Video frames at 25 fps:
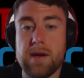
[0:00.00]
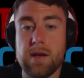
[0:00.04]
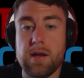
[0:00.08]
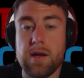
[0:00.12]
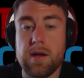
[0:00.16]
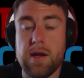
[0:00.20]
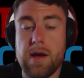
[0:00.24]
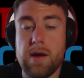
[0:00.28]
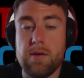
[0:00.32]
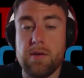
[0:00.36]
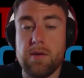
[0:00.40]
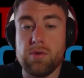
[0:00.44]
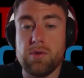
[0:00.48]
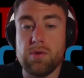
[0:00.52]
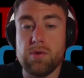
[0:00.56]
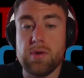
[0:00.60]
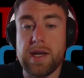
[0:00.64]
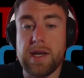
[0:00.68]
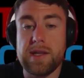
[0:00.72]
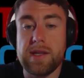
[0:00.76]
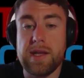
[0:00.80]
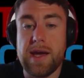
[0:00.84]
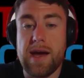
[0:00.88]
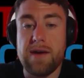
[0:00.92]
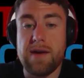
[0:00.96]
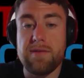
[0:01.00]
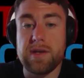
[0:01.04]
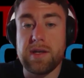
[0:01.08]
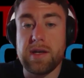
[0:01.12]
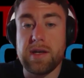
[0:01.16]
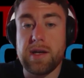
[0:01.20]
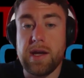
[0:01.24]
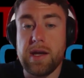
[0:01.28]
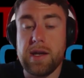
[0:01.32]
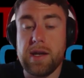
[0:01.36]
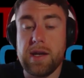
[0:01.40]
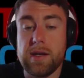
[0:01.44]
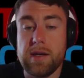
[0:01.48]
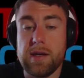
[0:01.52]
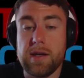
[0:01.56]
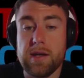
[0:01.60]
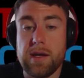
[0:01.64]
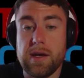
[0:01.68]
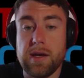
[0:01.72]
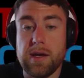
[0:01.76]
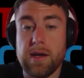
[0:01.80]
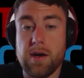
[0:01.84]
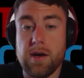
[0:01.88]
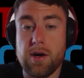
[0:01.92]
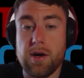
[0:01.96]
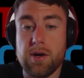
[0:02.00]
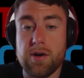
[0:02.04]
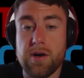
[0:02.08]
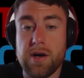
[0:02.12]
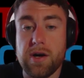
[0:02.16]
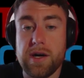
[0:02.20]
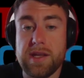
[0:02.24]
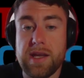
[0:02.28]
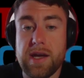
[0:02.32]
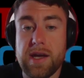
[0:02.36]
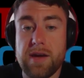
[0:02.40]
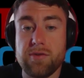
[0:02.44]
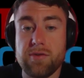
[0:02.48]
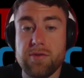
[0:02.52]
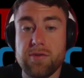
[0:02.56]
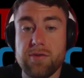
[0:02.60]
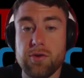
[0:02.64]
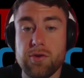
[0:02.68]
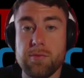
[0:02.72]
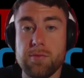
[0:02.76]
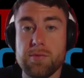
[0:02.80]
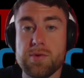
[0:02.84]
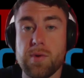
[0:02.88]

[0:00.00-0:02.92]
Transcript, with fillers: uh, rule that they have in the, in the other I T F groups,